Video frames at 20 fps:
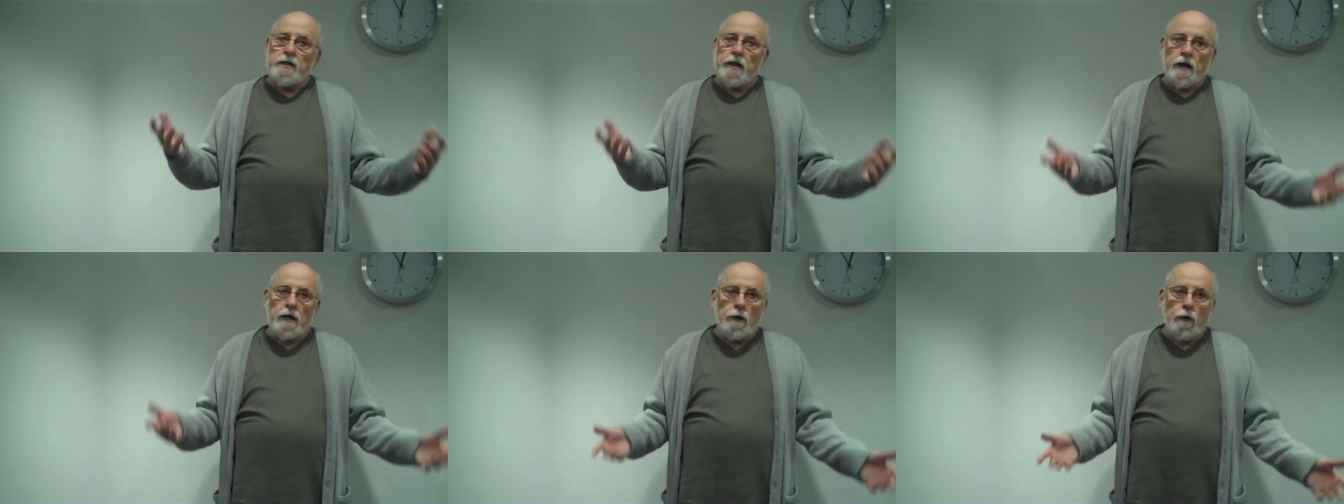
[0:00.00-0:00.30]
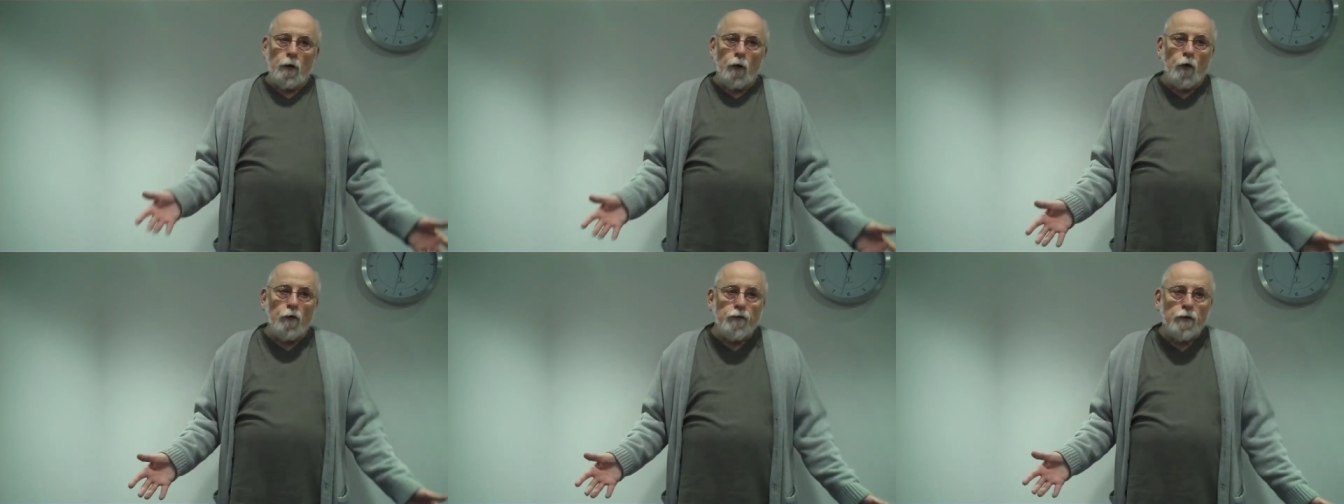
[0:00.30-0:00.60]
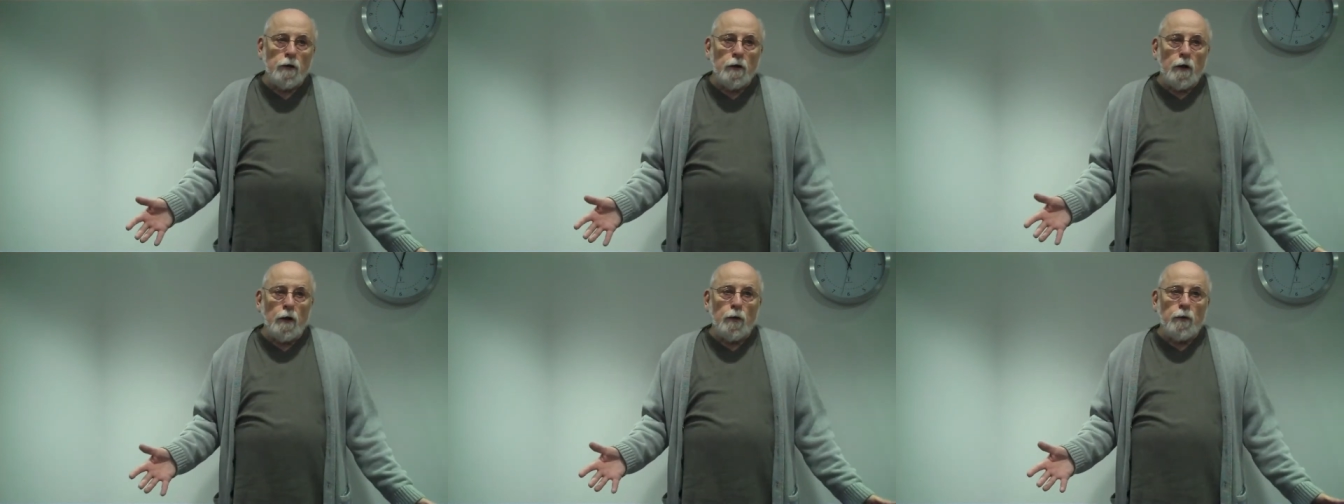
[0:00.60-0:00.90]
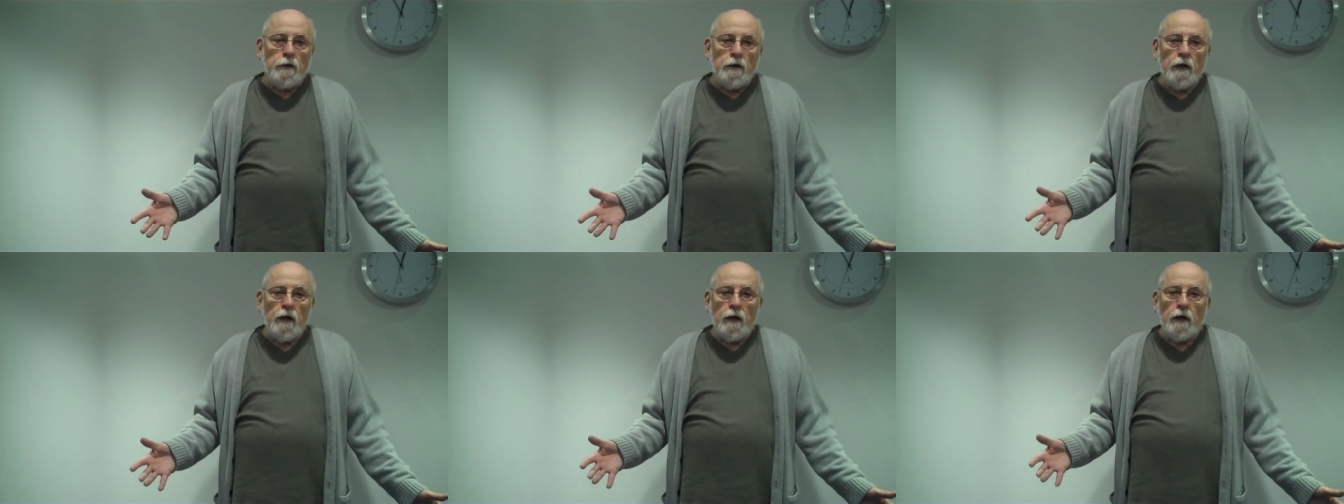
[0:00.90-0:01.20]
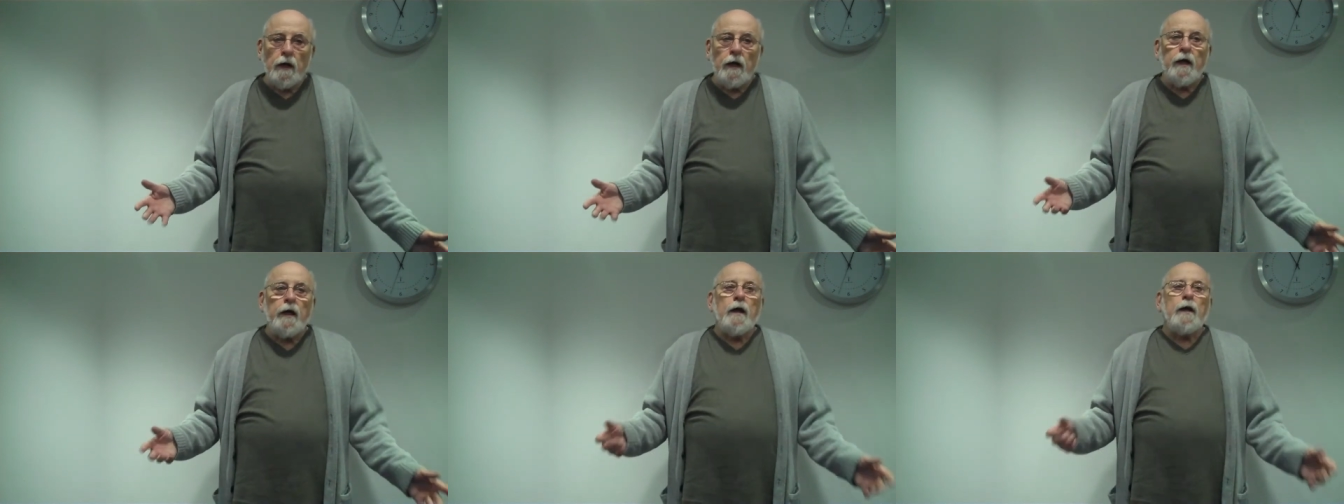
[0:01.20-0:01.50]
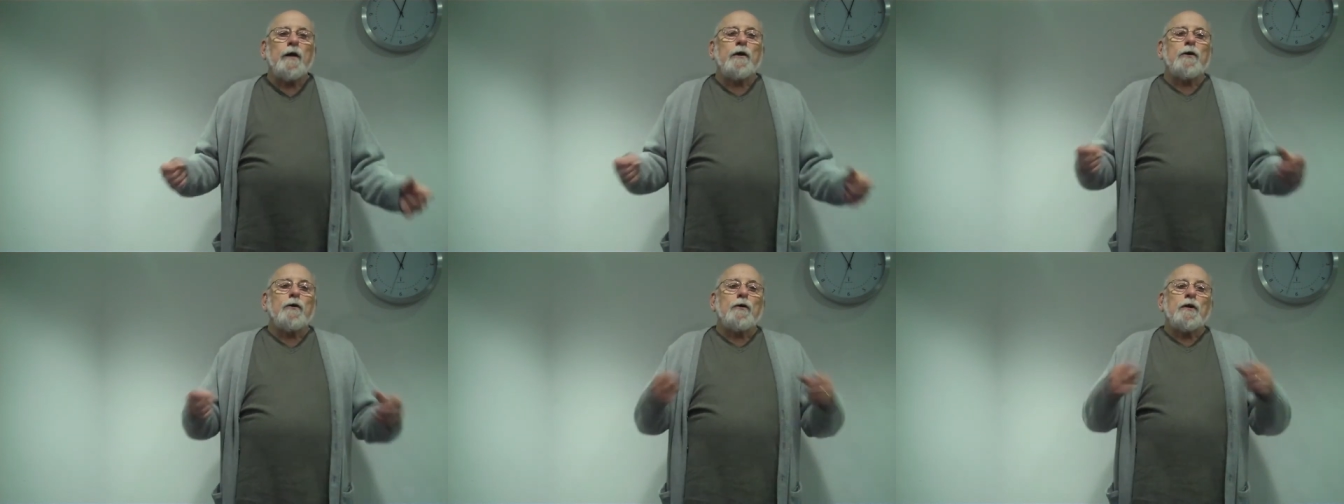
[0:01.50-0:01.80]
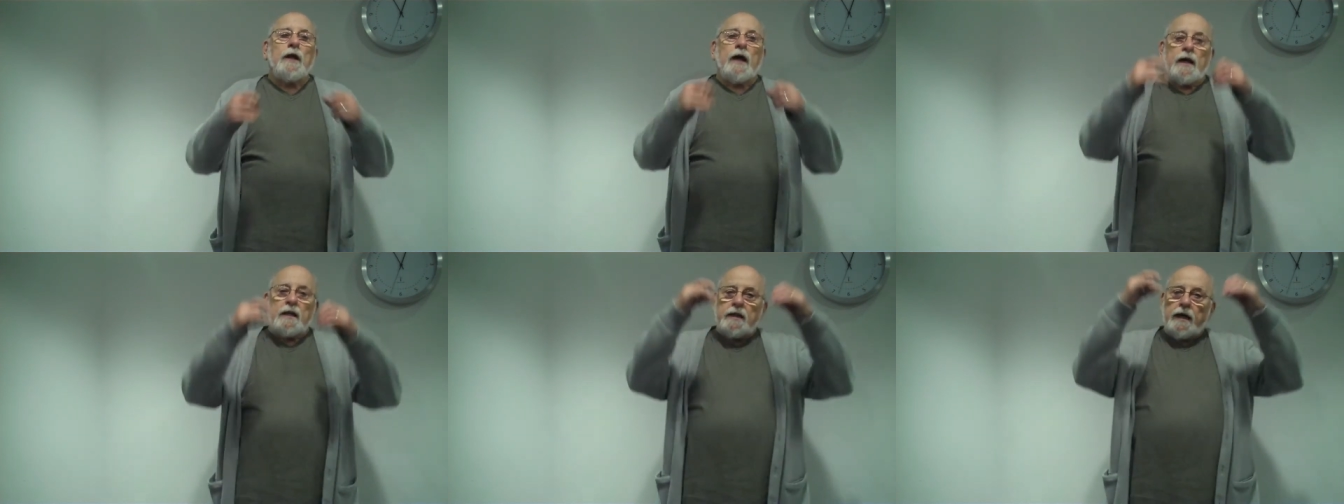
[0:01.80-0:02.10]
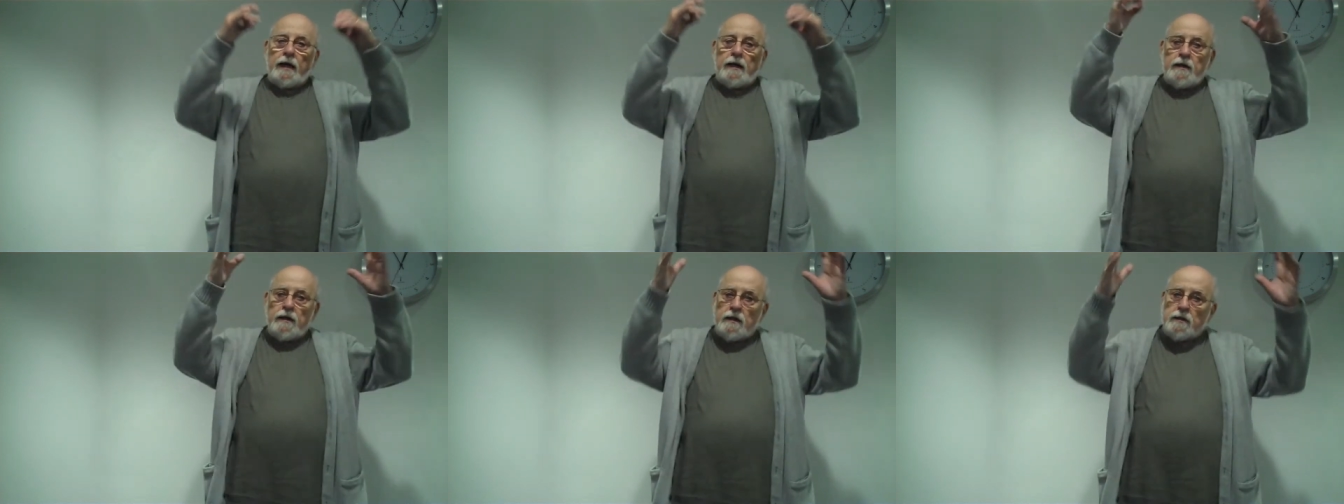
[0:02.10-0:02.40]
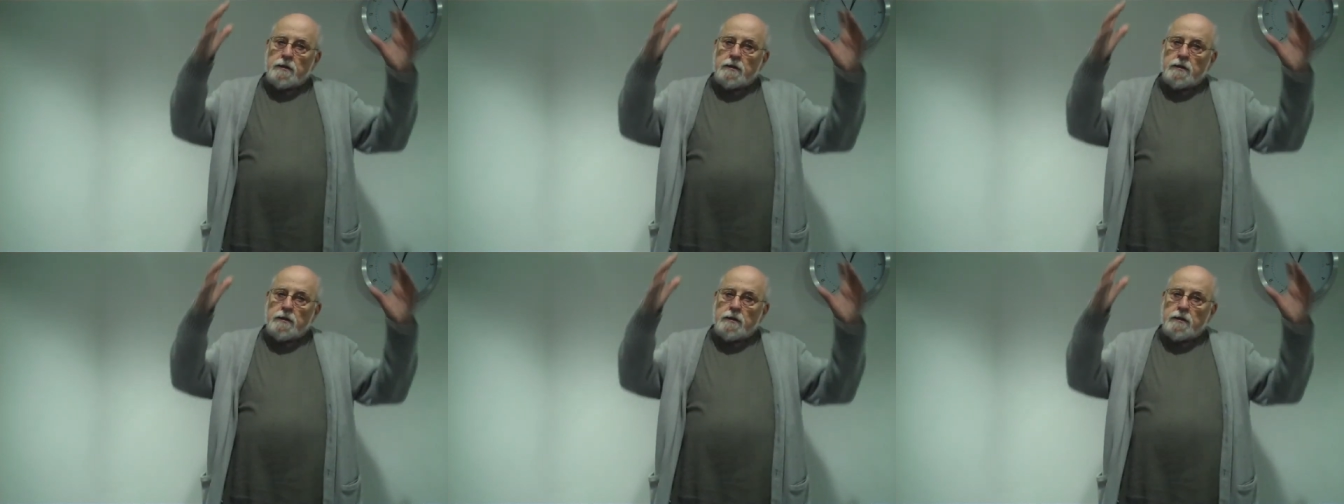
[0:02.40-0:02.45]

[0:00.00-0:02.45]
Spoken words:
data overload, you're like that